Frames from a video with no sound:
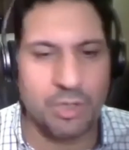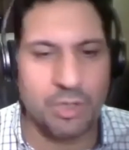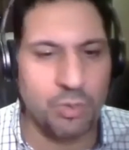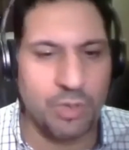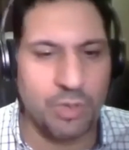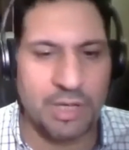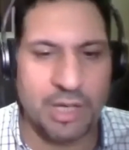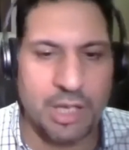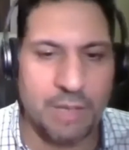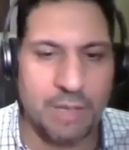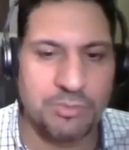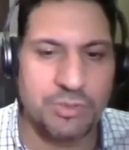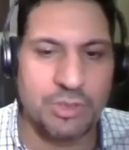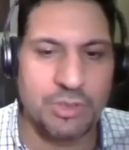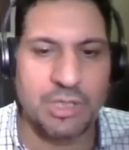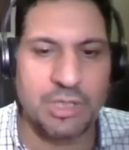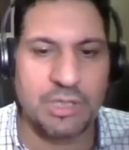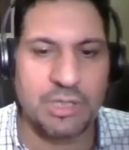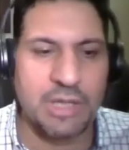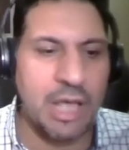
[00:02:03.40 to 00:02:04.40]
when it comes to
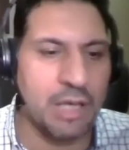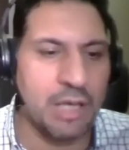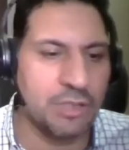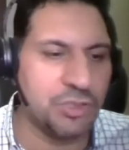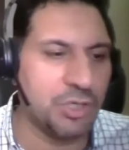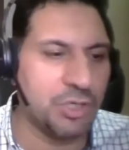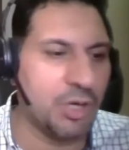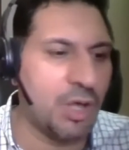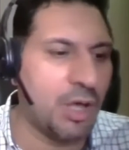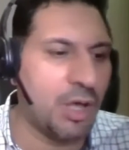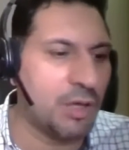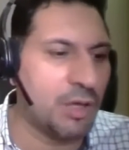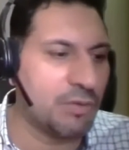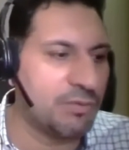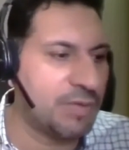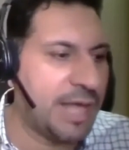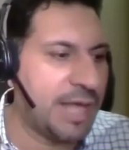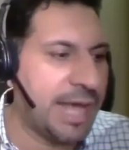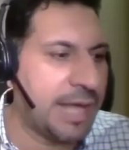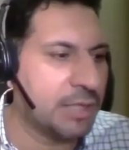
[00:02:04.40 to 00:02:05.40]
technology and all
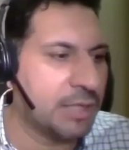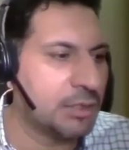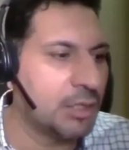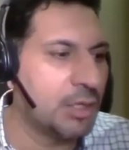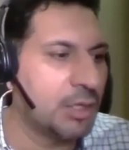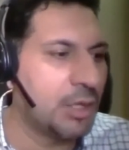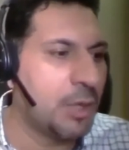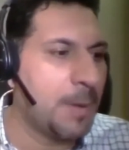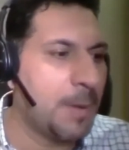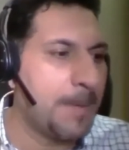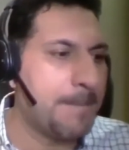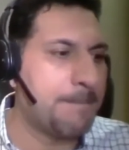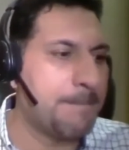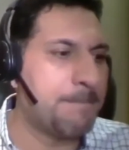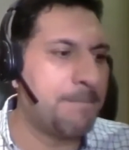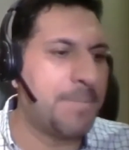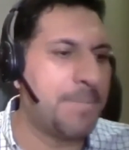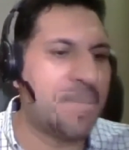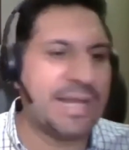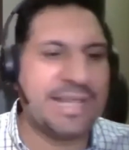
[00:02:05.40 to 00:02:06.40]
of that.
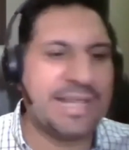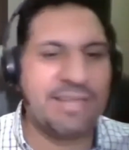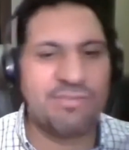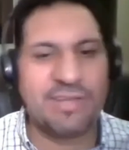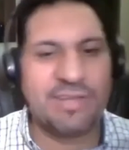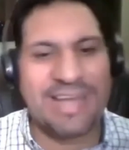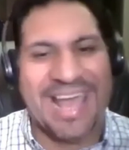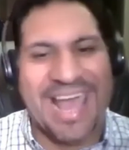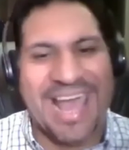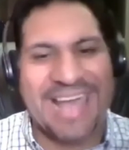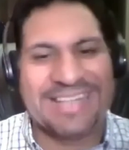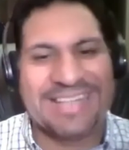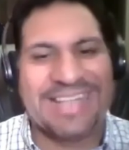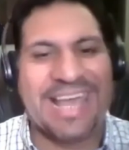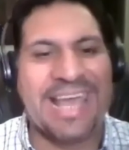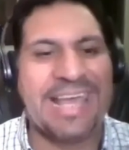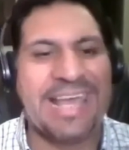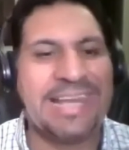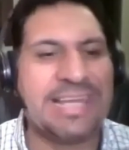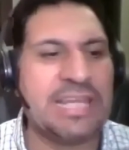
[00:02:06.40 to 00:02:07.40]
But even at
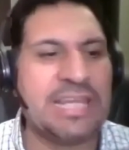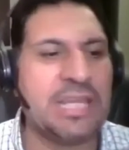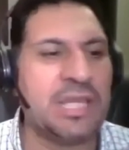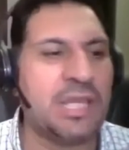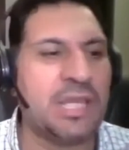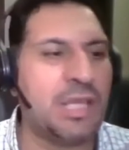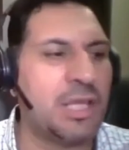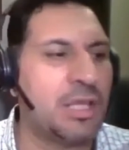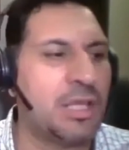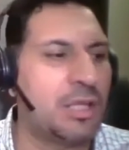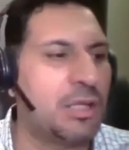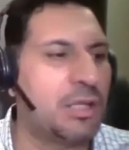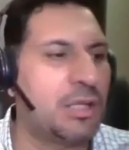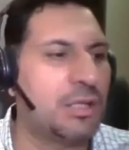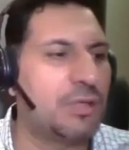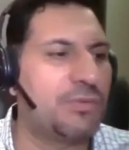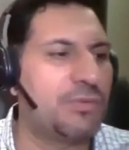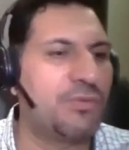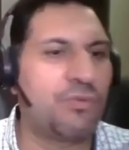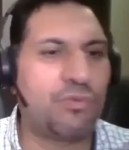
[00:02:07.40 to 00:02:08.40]
any
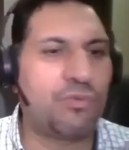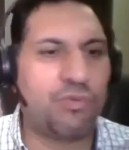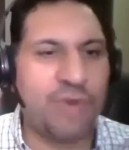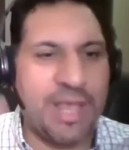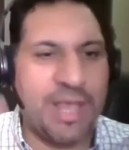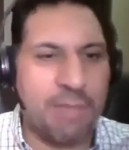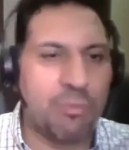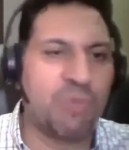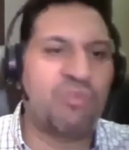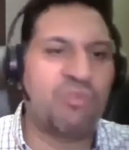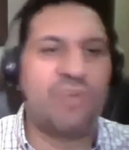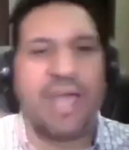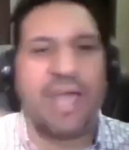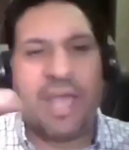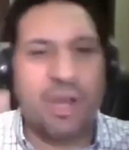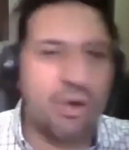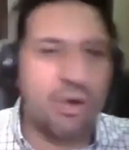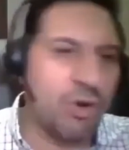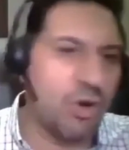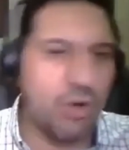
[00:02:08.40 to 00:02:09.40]
frame of
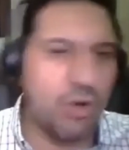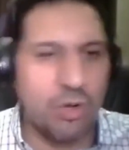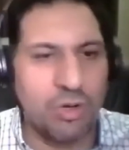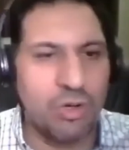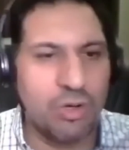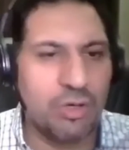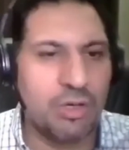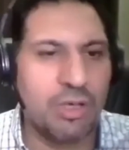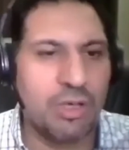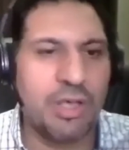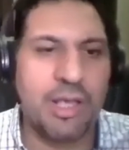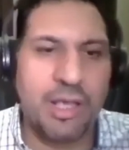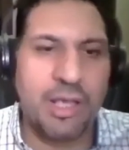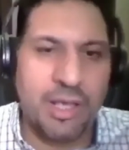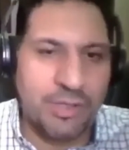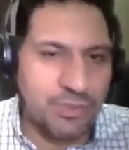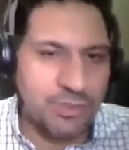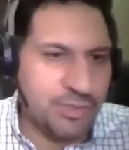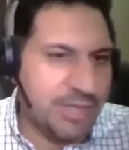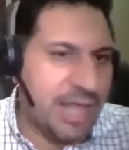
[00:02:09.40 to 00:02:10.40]
error,
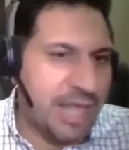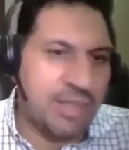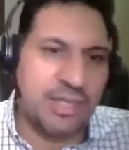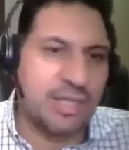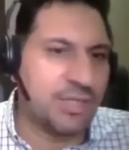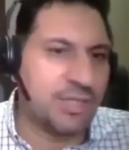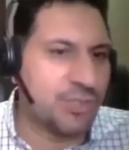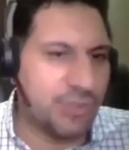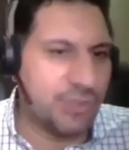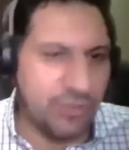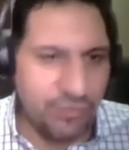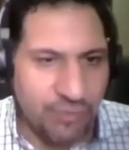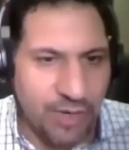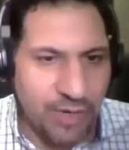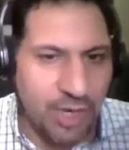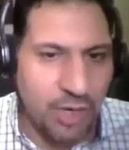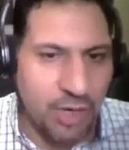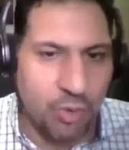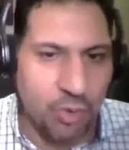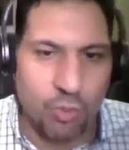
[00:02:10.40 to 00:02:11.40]
it's nothing
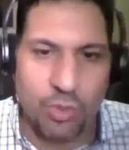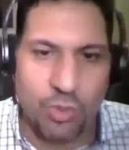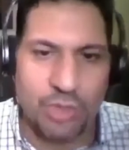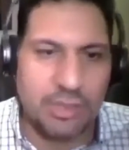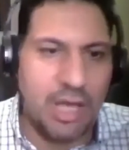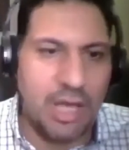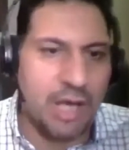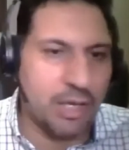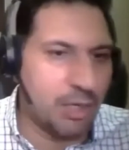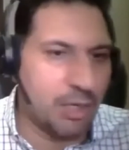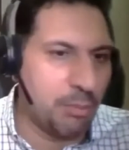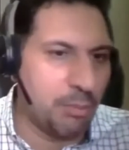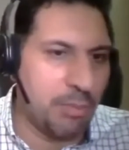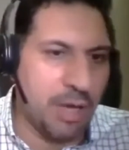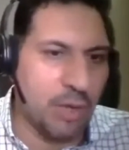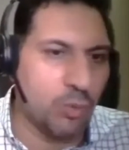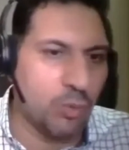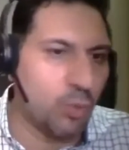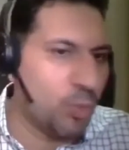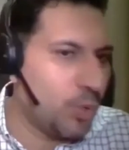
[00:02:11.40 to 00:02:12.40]
severe. We're talking
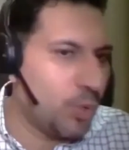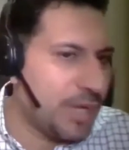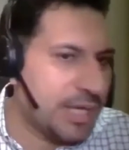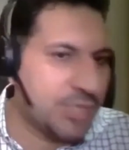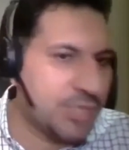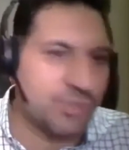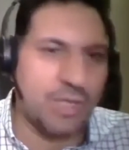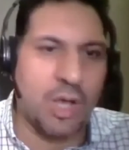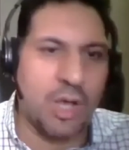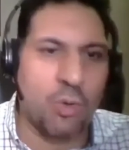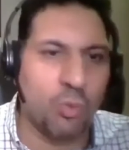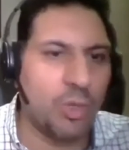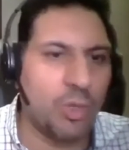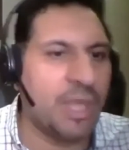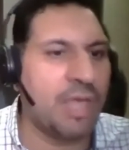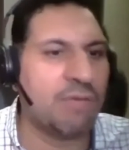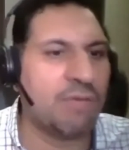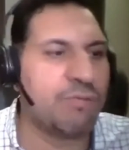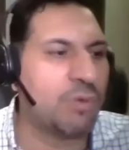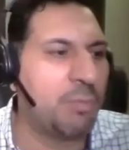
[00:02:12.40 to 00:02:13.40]
about weeks
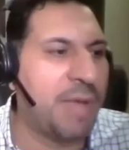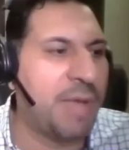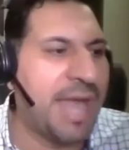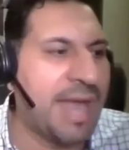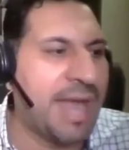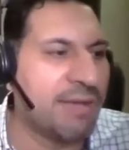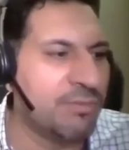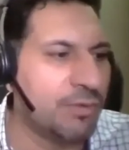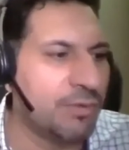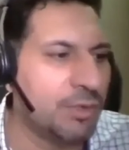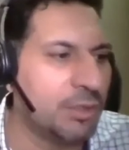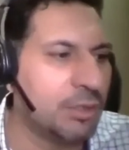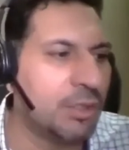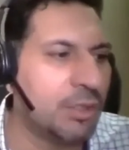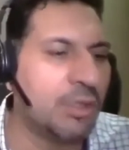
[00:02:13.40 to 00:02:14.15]
away from having,